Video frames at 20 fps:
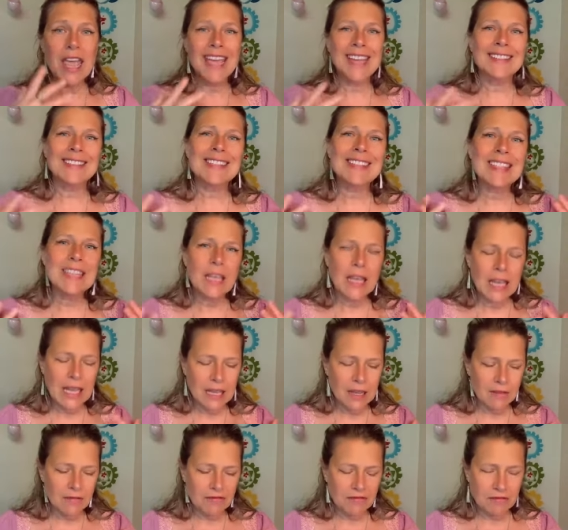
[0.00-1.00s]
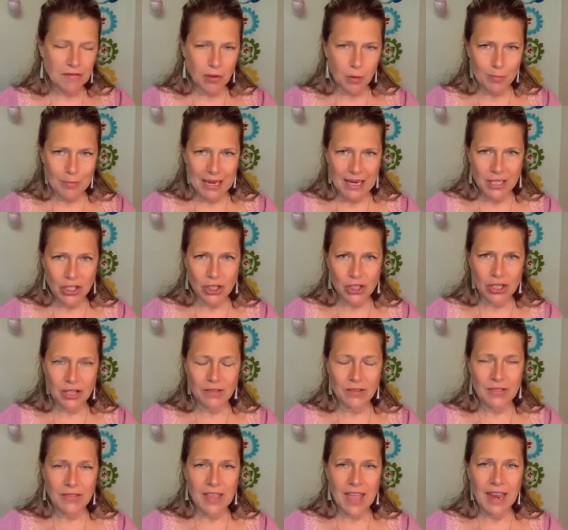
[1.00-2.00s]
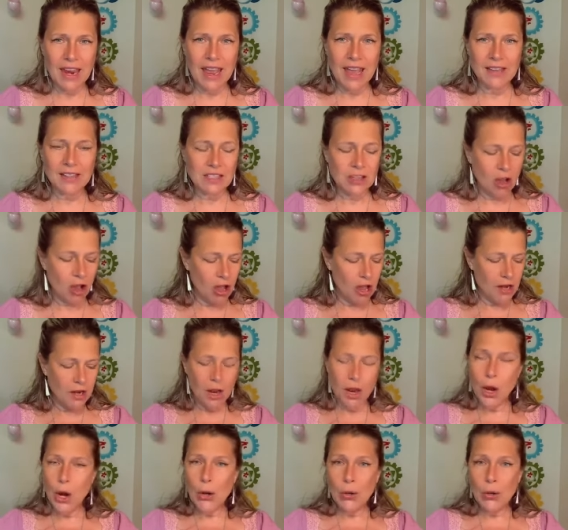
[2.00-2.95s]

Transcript: It's the inflammation that has gone.